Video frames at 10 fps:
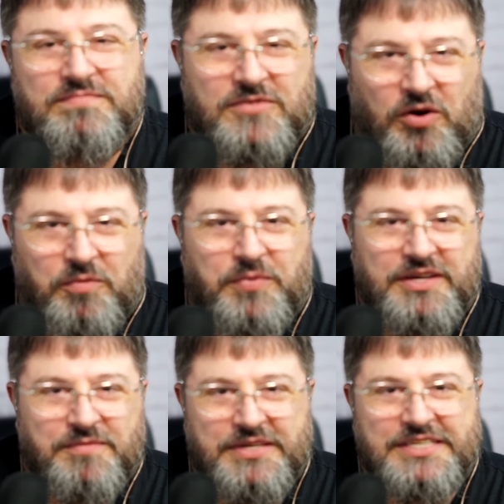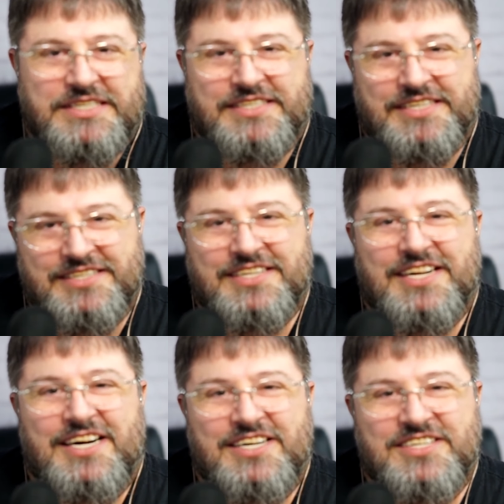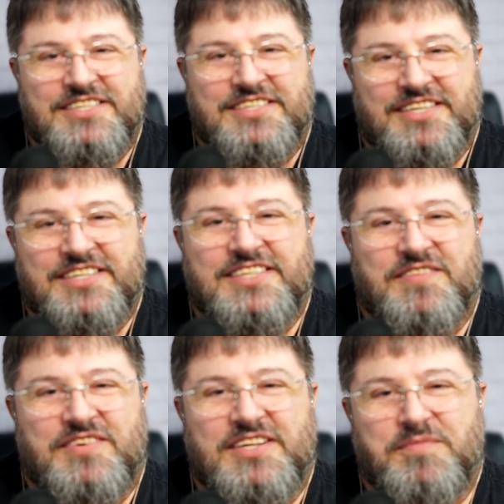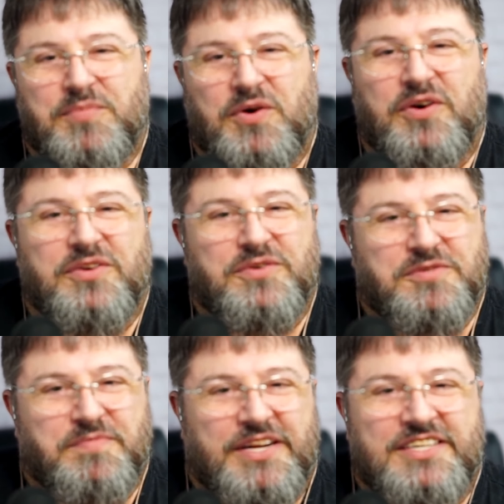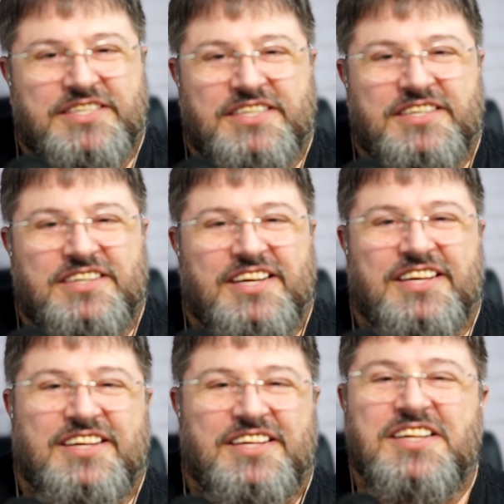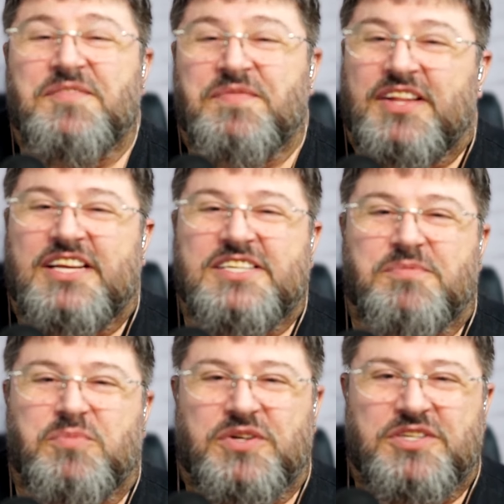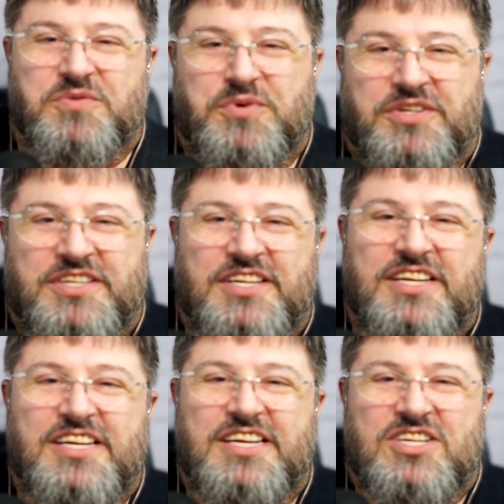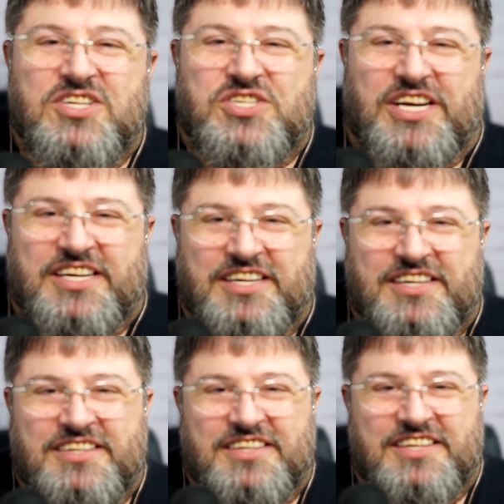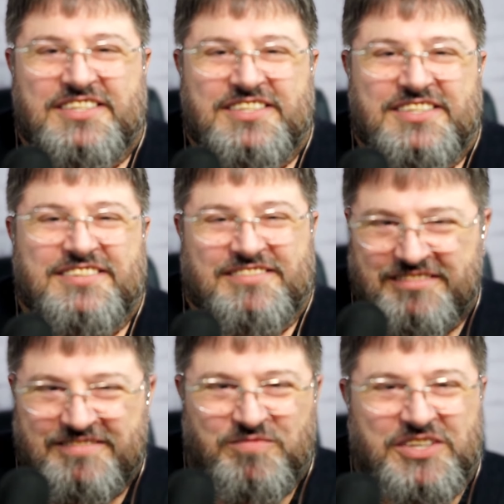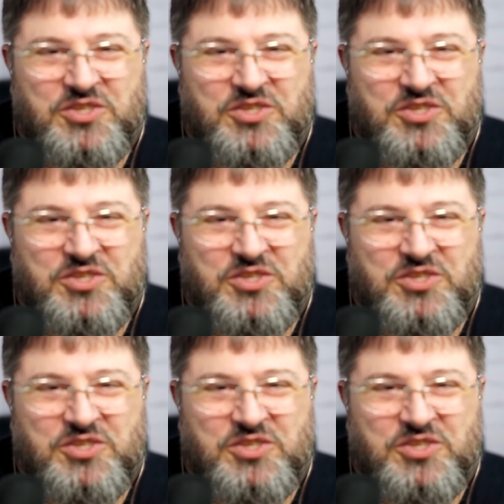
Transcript: company business that is large as uh, several employee or is managing, like, is a book is worth checking. That's my okay.